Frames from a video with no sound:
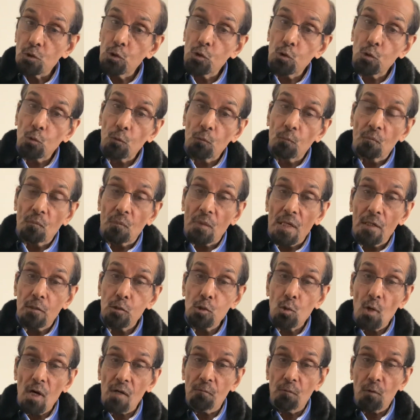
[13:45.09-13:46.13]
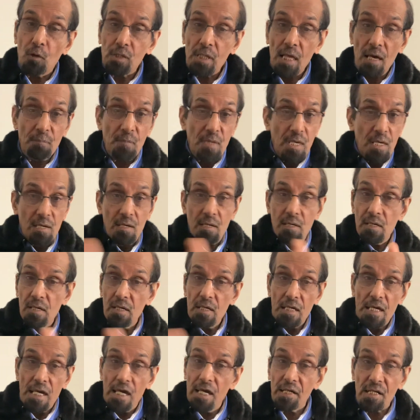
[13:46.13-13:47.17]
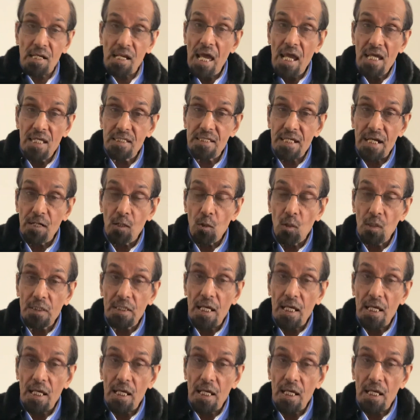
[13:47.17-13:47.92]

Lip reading: you are for the airlines and all